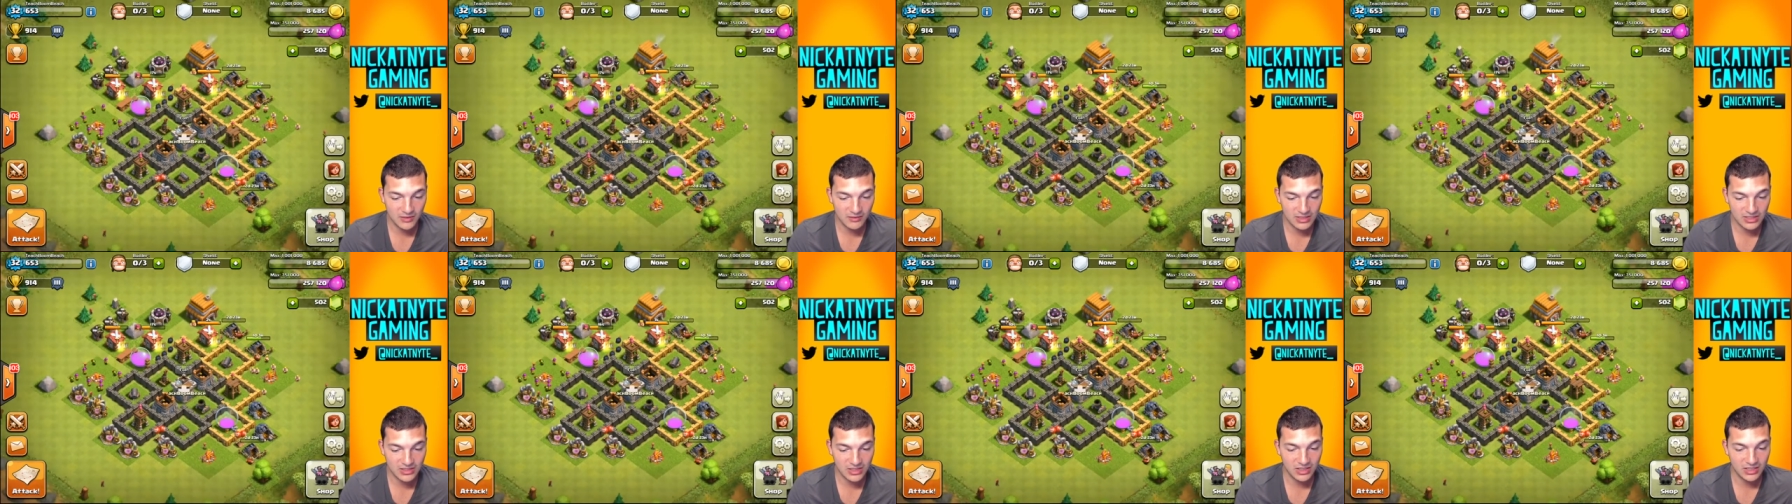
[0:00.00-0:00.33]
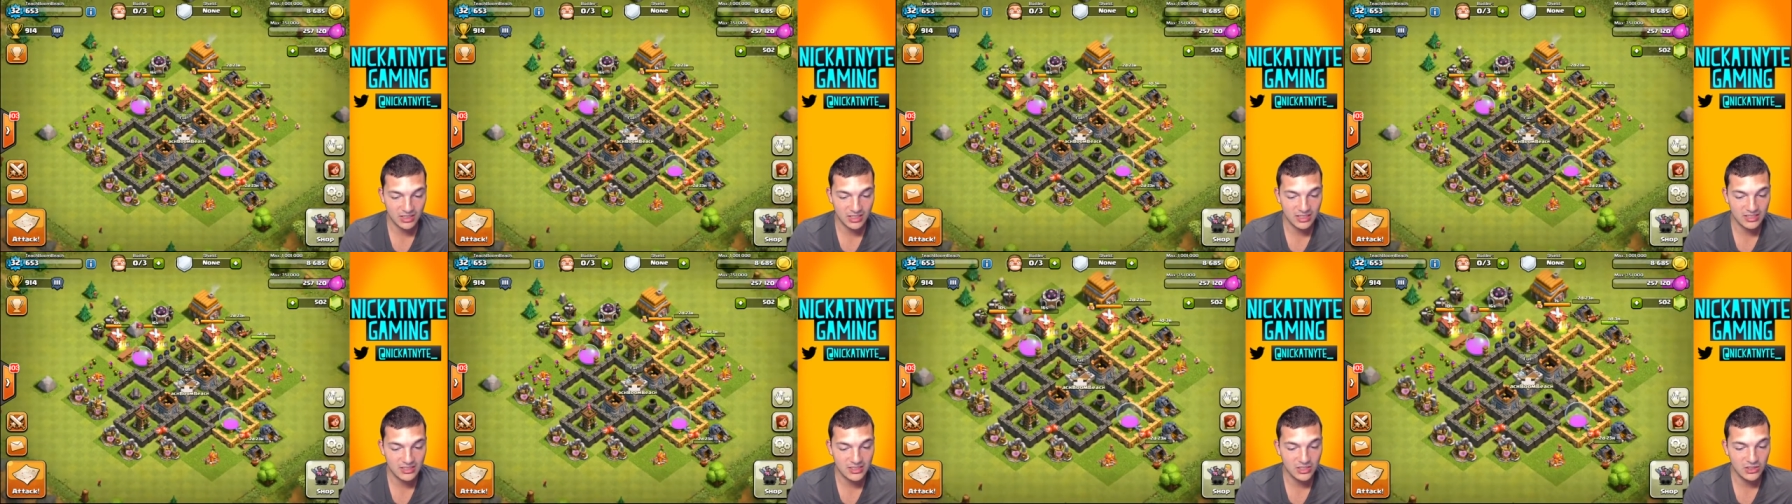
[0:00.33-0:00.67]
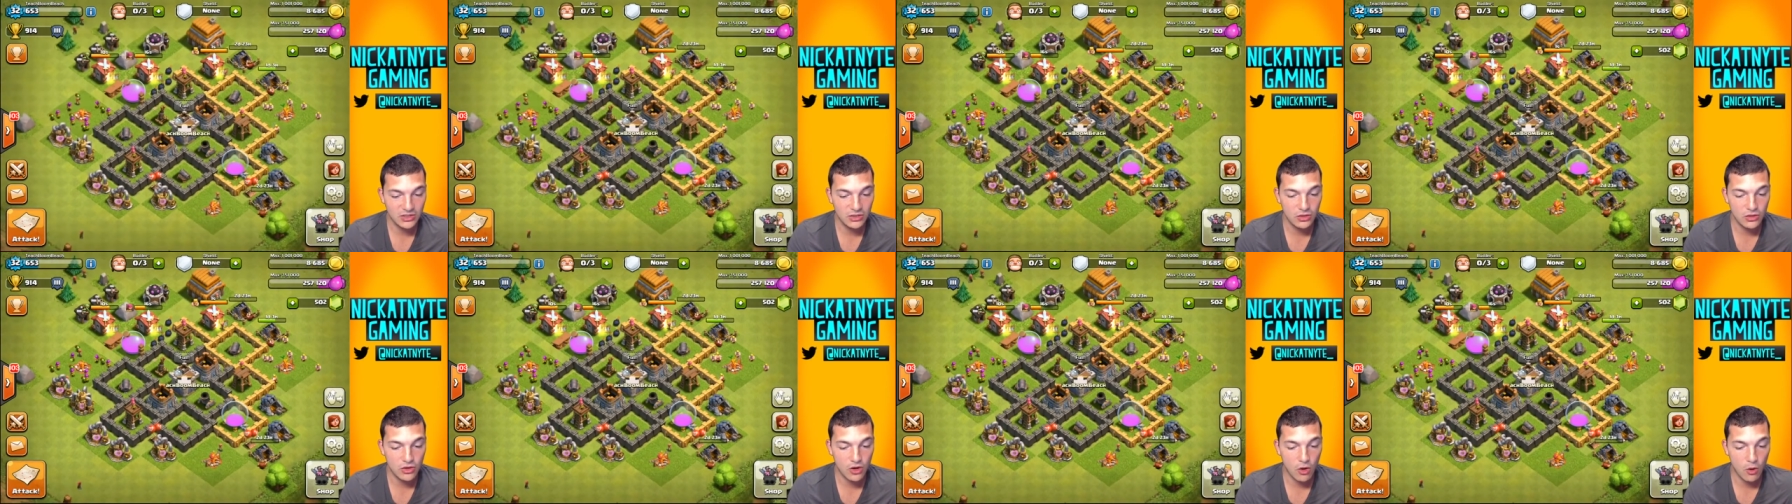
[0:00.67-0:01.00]
It's going to
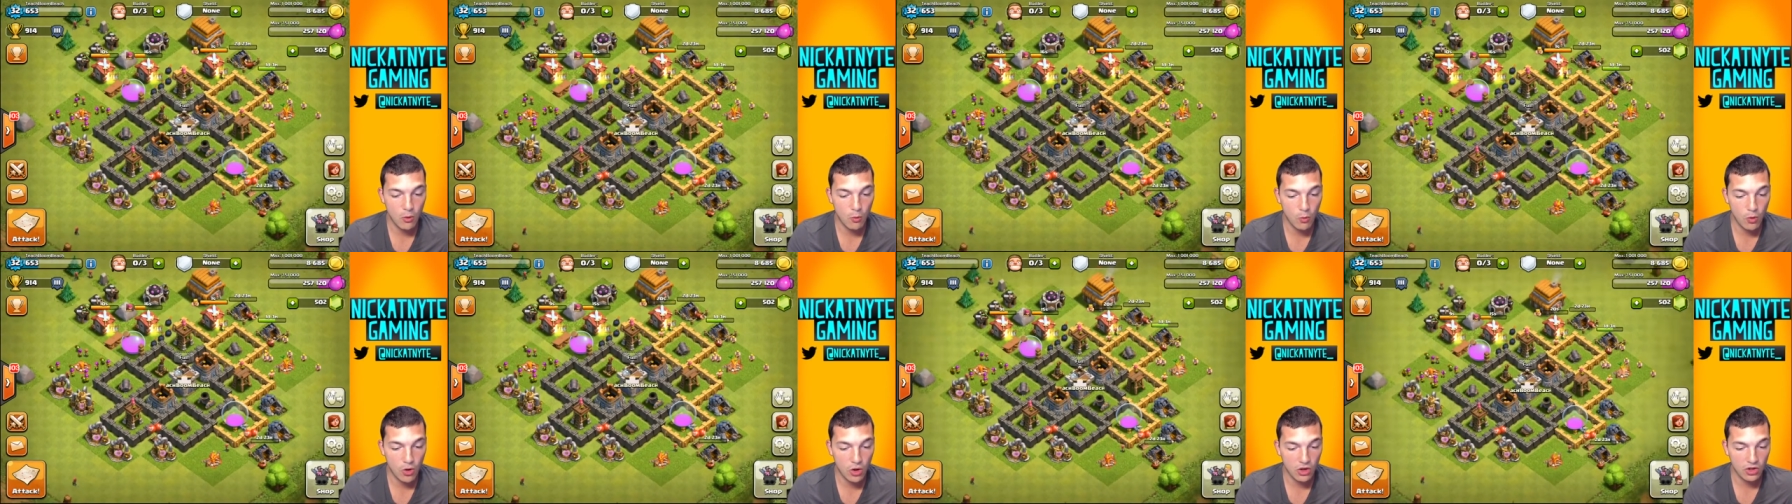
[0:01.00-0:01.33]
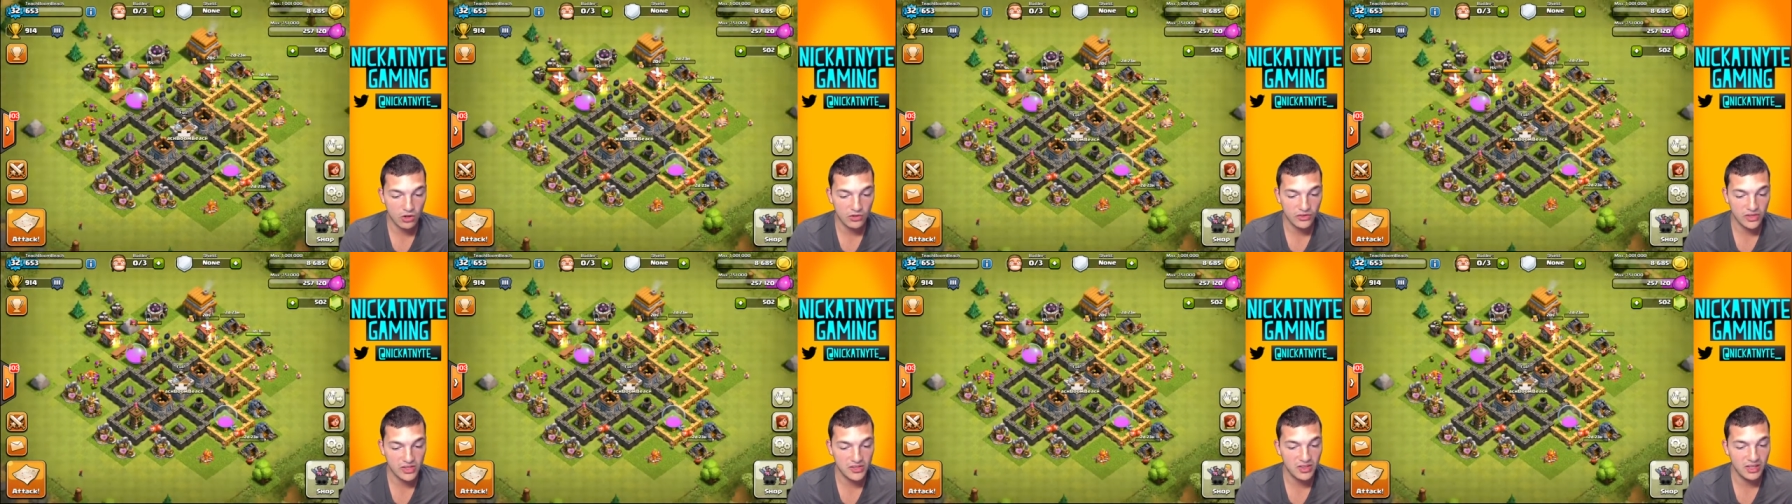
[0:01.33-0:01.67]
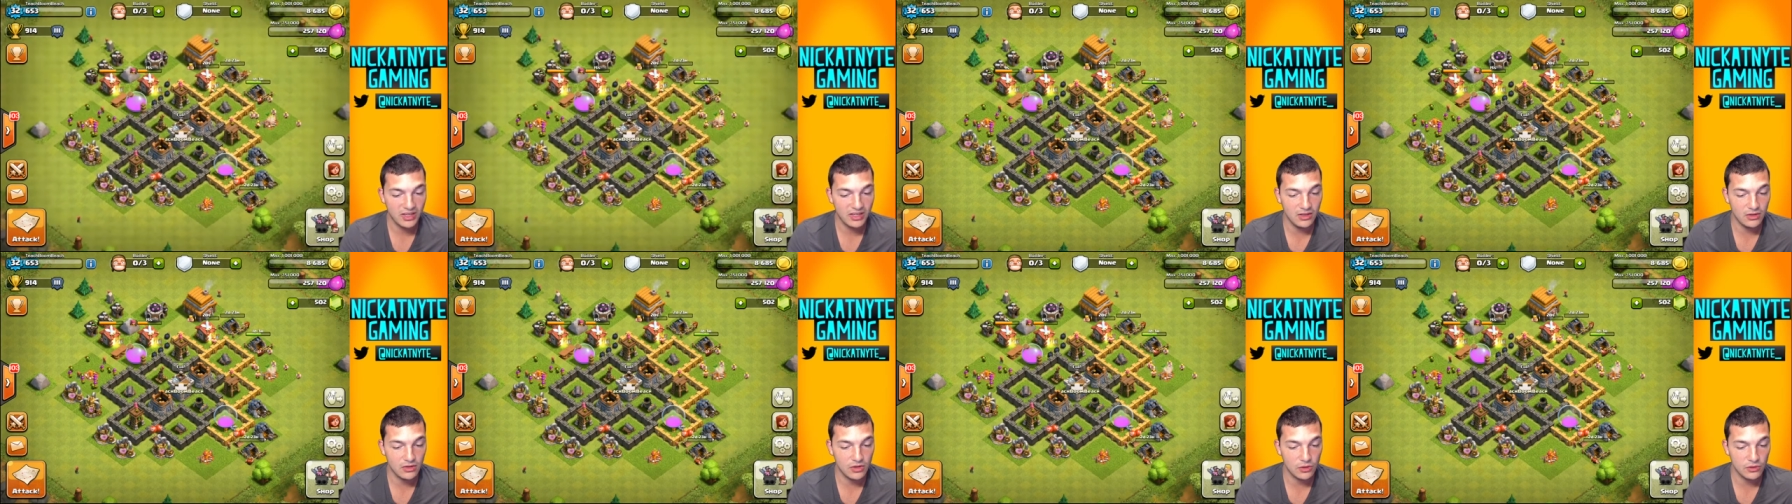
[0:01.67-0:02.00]
continue to go walls, and then
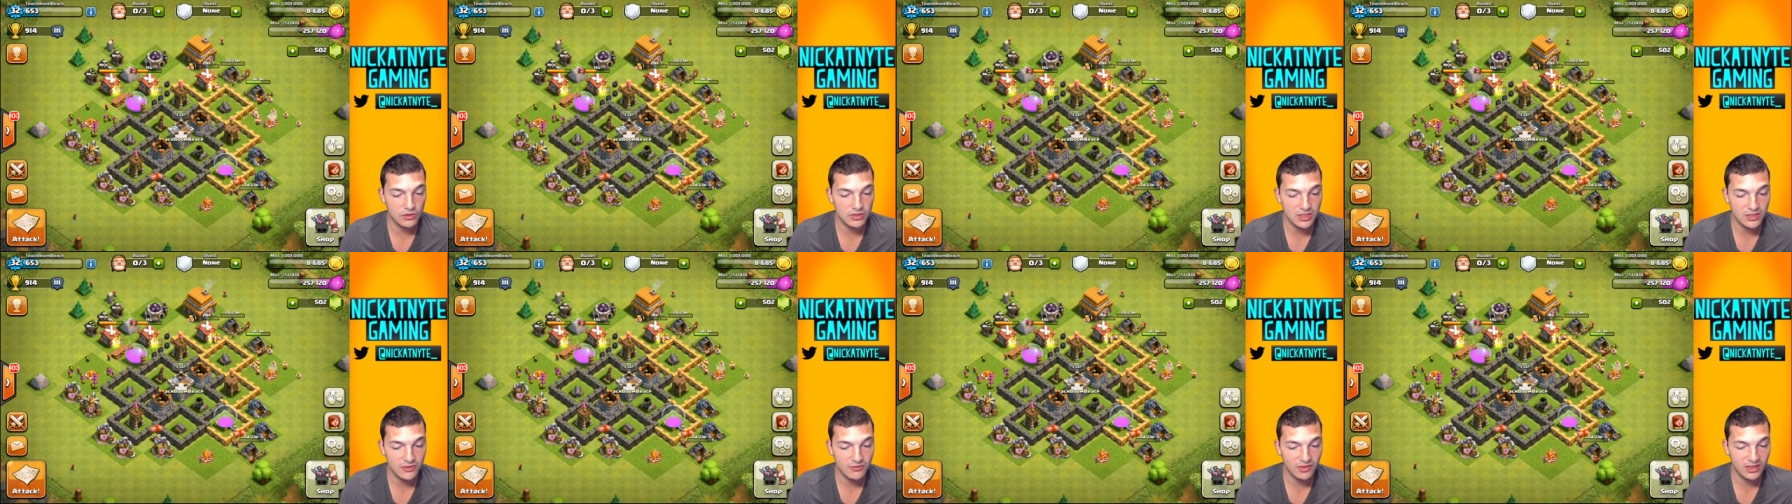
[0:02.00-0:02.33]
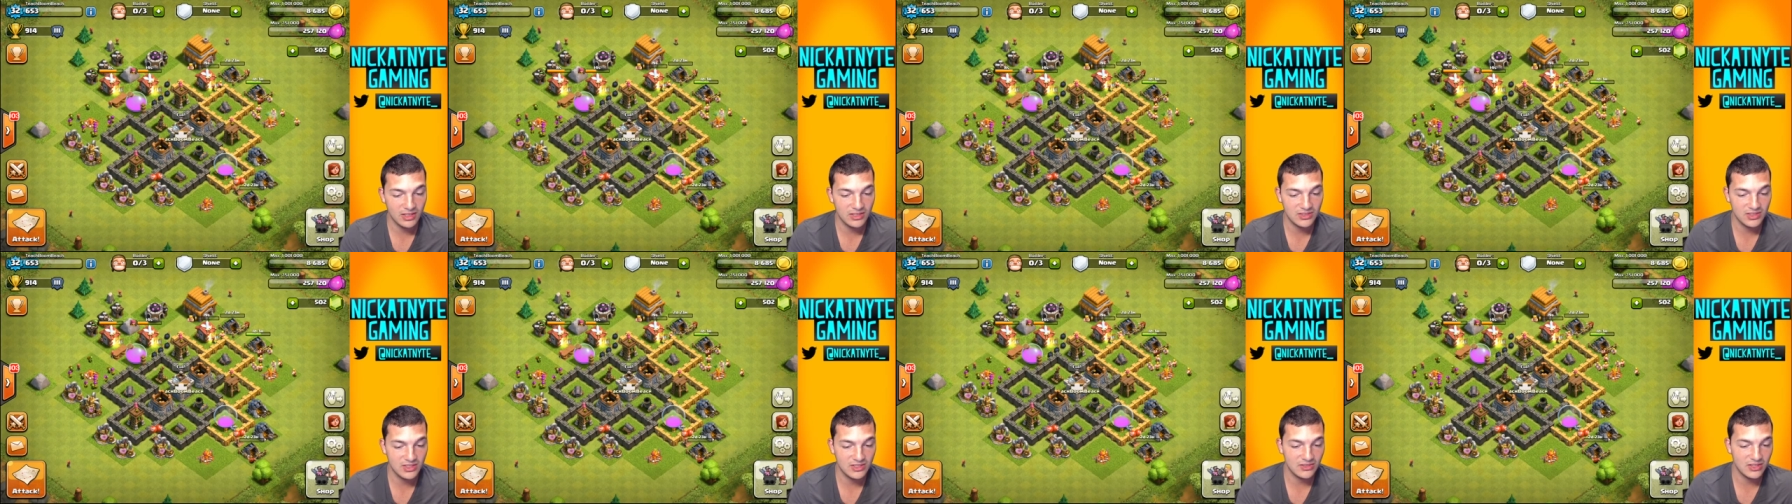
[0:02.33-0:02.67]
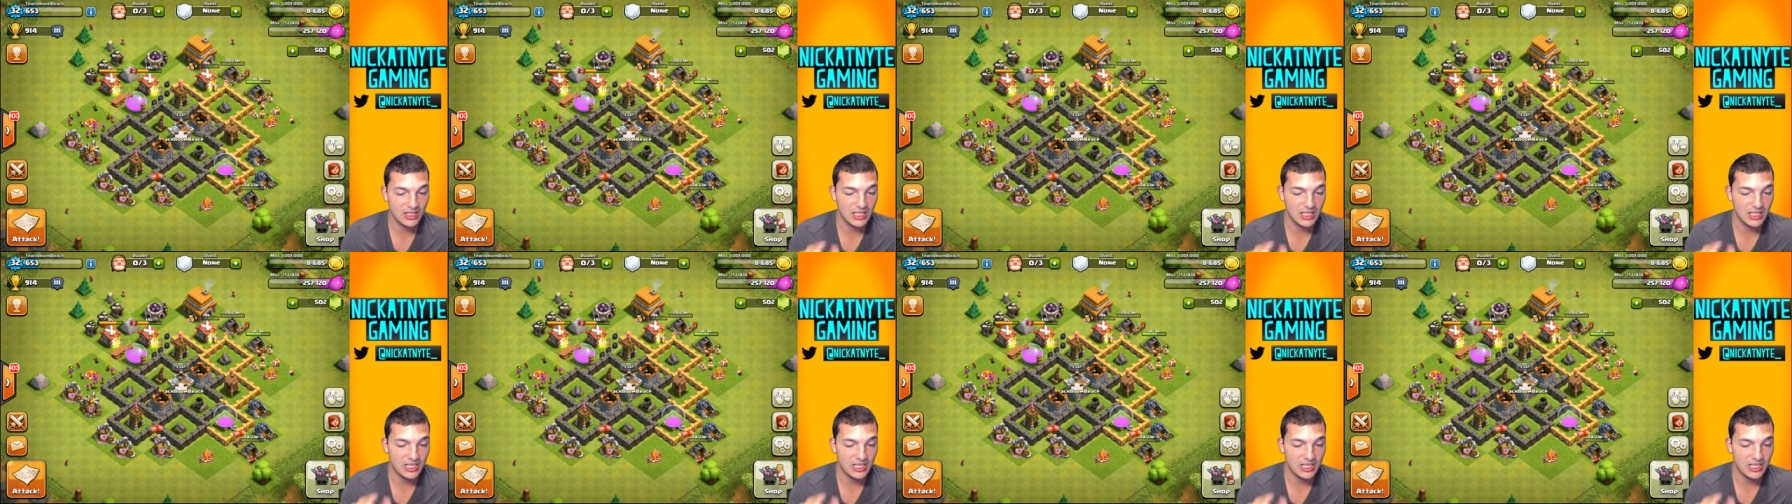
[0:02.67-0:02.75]
it'll go defenses,